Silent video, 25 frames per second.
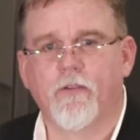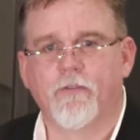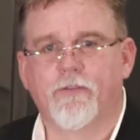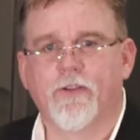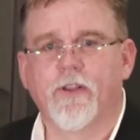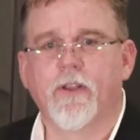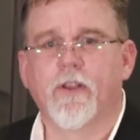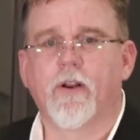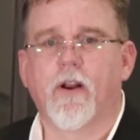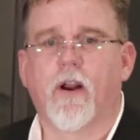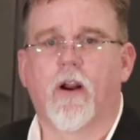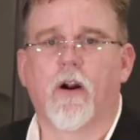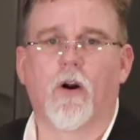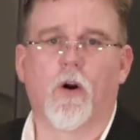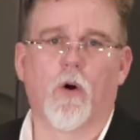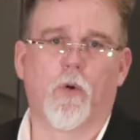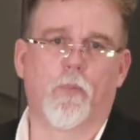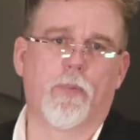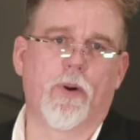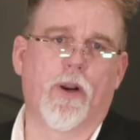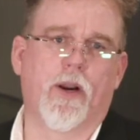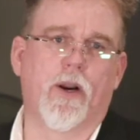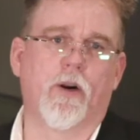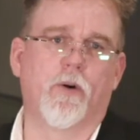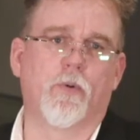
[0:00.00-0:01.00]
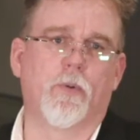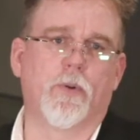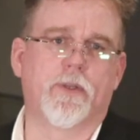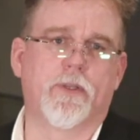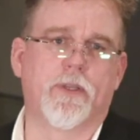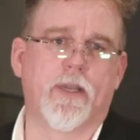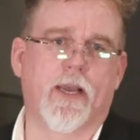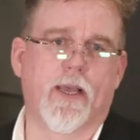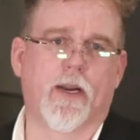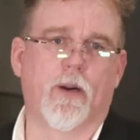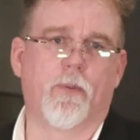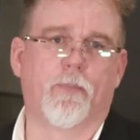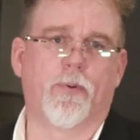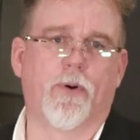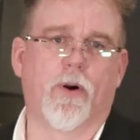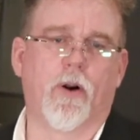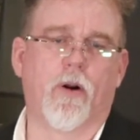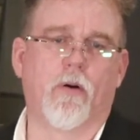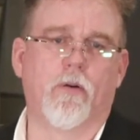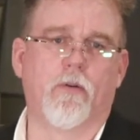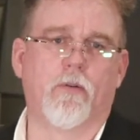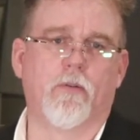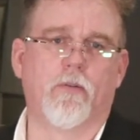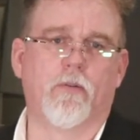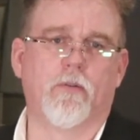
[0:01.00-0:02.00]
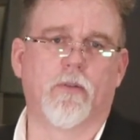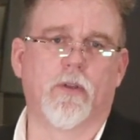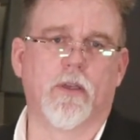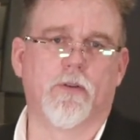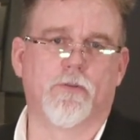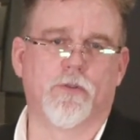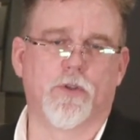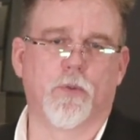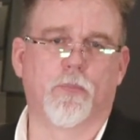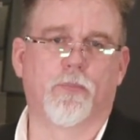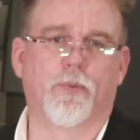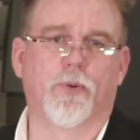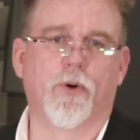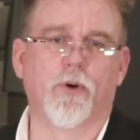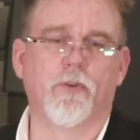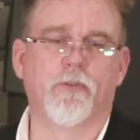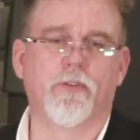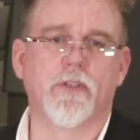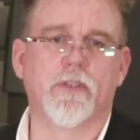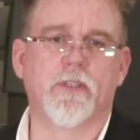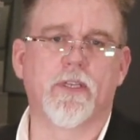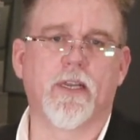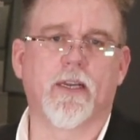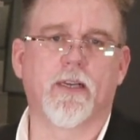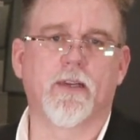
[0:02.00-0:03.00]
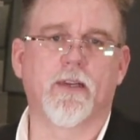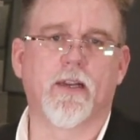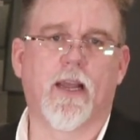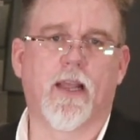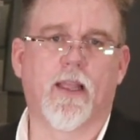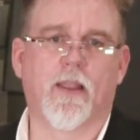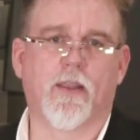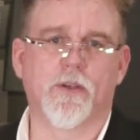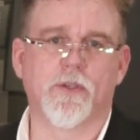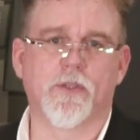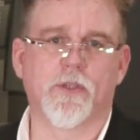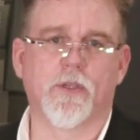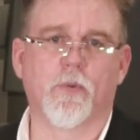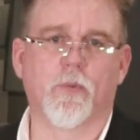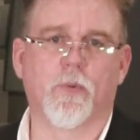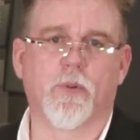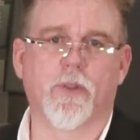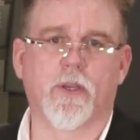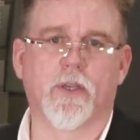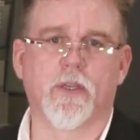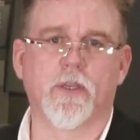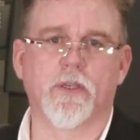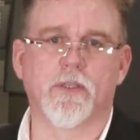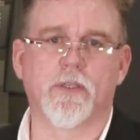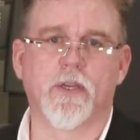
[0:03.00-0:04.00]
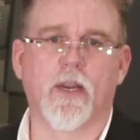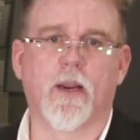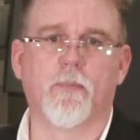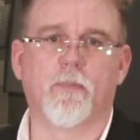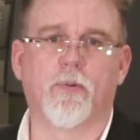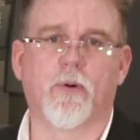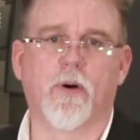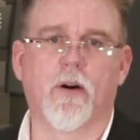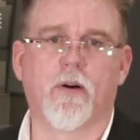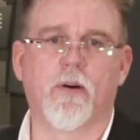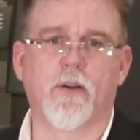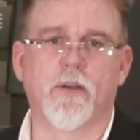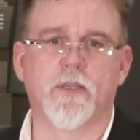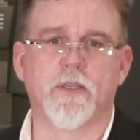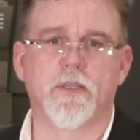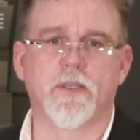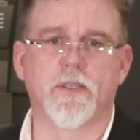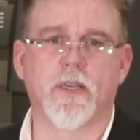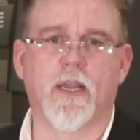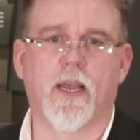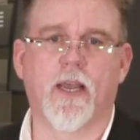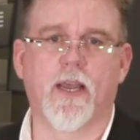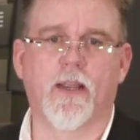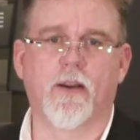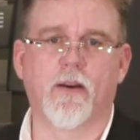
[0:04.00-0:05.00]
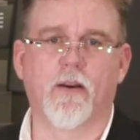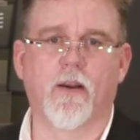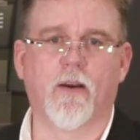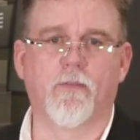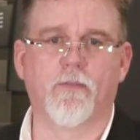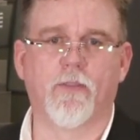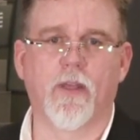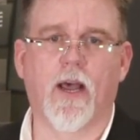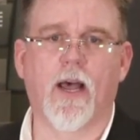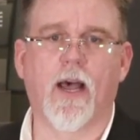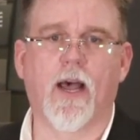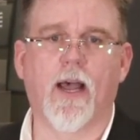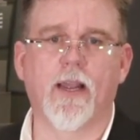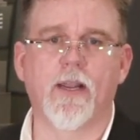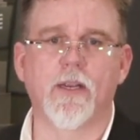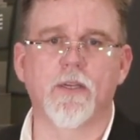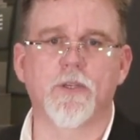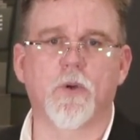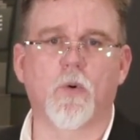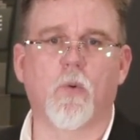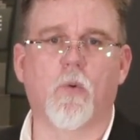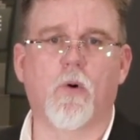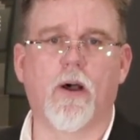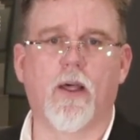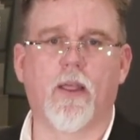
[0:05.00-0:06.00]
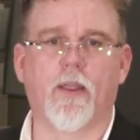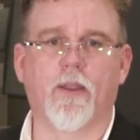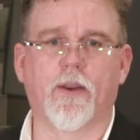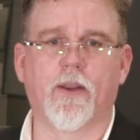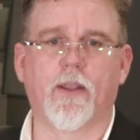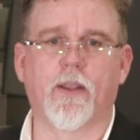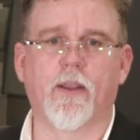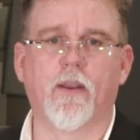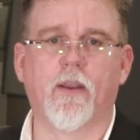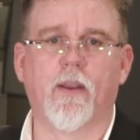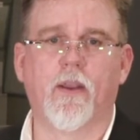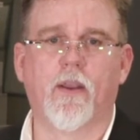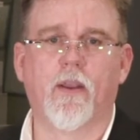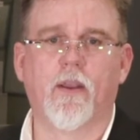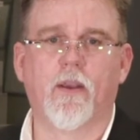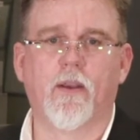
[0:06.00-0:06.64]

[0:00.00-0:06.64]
Vionaro paired with Dynapro gives you proven technology with a contemporary design of the highest quality,